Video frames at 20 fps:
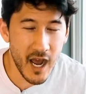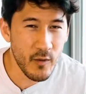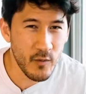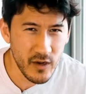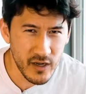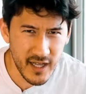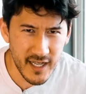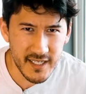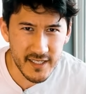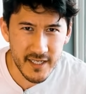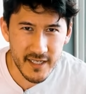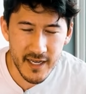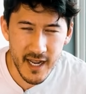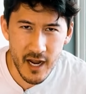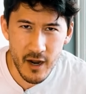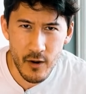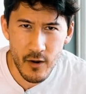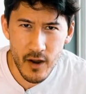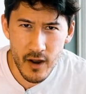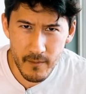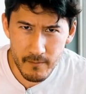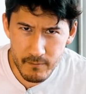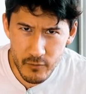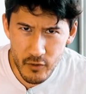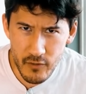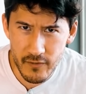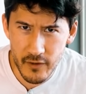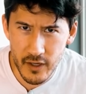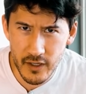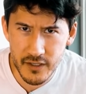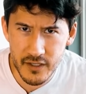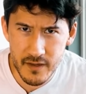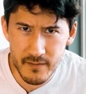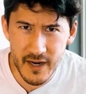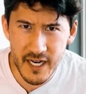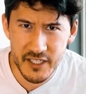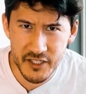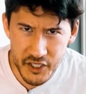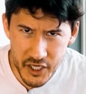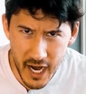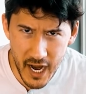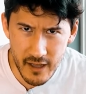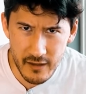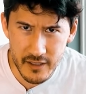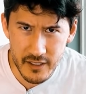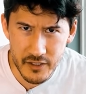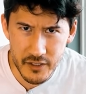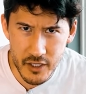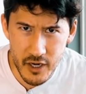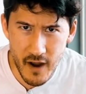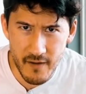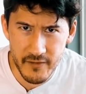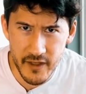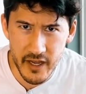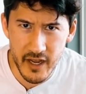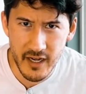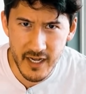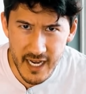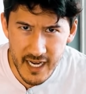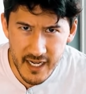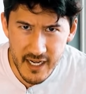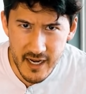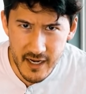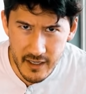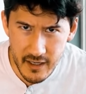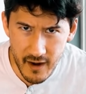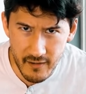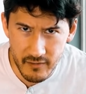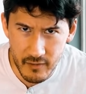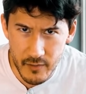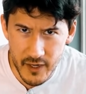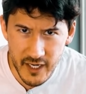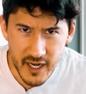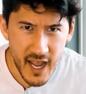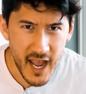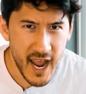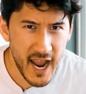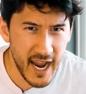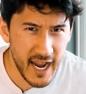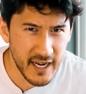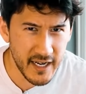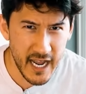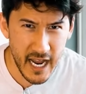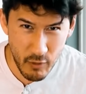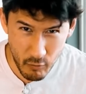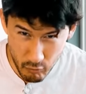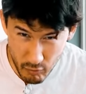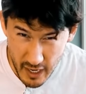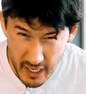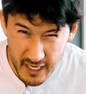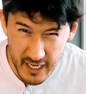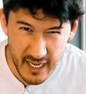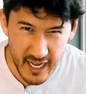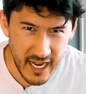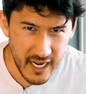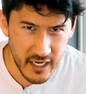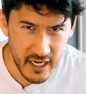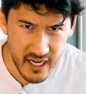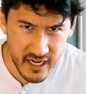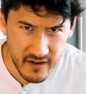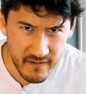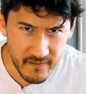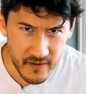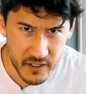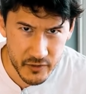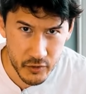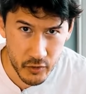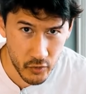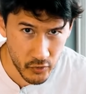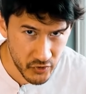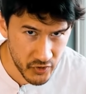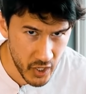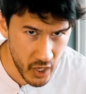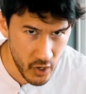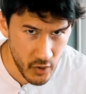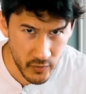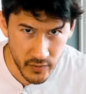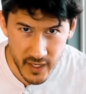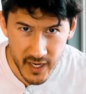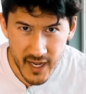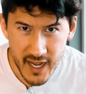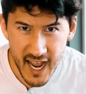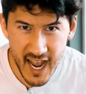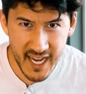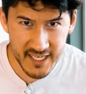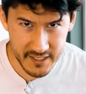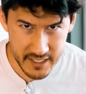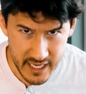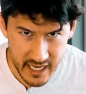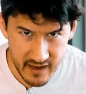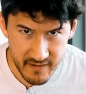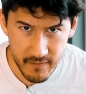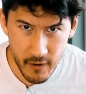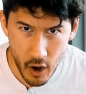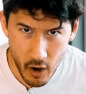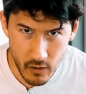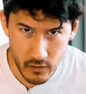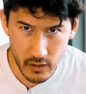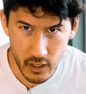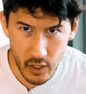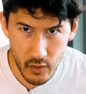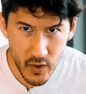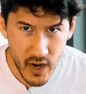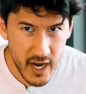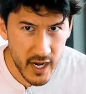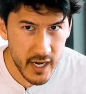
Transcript: I would like to now move on to my challenge of the Canadian government and a renegade individual known as Eve Harlow.